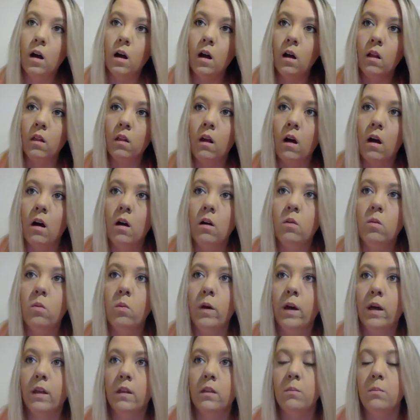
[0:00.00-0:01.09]
along
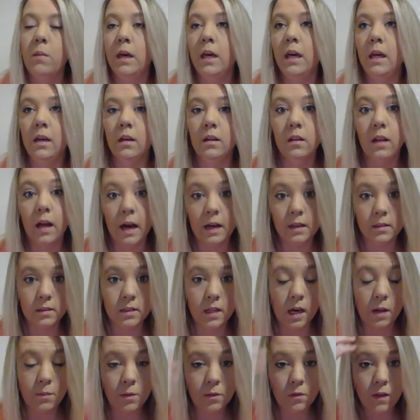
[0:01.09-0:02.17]
with making class
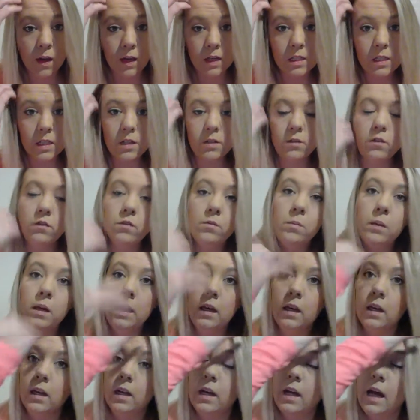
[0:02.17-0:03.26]
time effective,
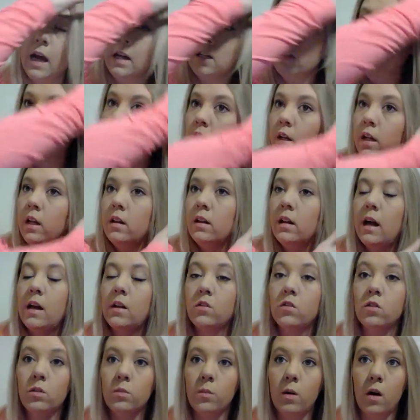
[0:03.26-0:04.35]
being in an active learning
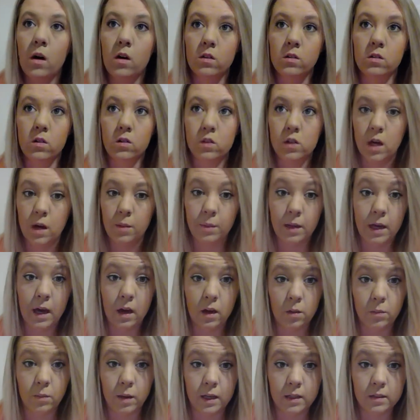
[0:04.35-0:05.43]
classroom also taught me how
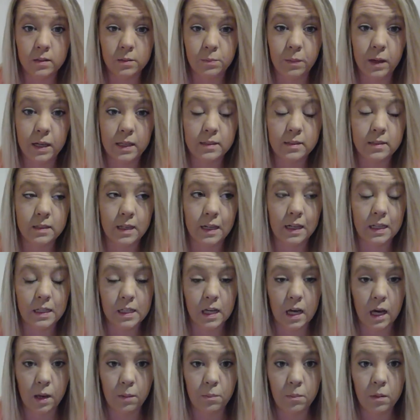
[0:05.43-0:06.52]
to make my study
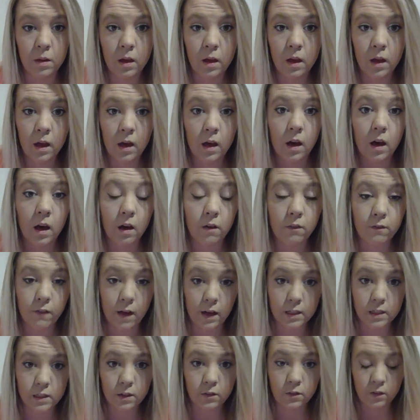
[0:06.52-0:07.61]
time
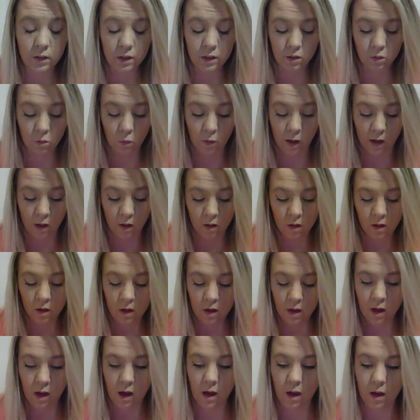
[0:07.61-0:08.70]
effective as well.
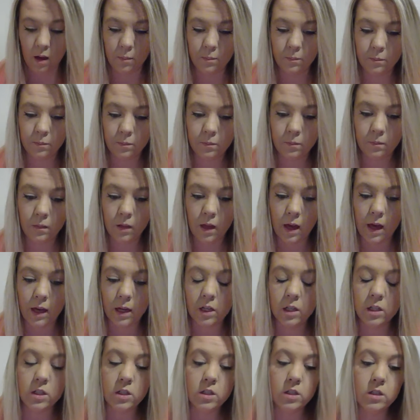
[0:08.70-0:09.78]
I
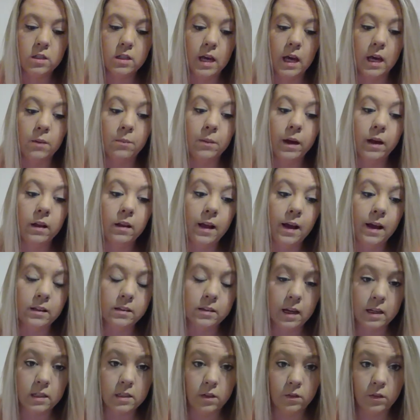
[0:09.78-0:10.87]
could take my class
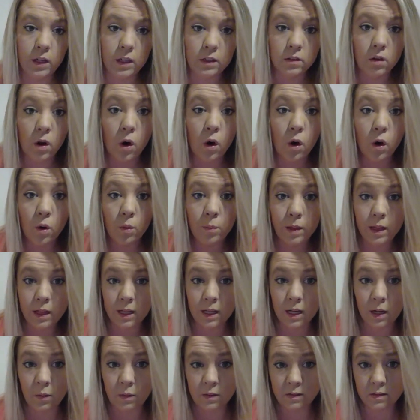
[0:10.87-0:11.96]
activities home and
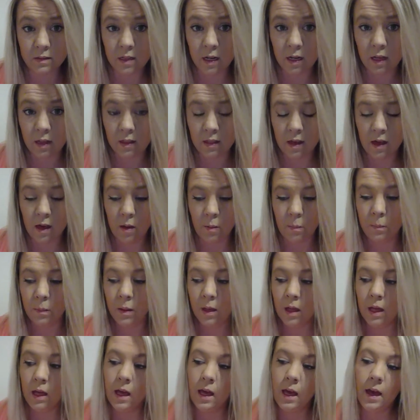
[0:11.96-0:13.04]
then I would study them,
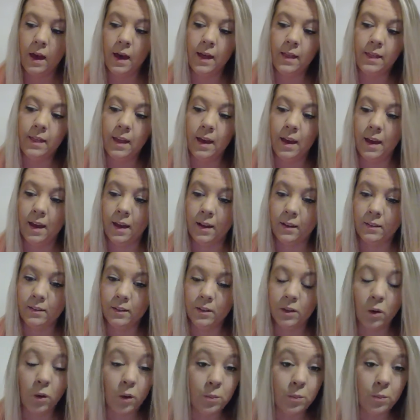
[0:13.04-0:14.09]
and then lo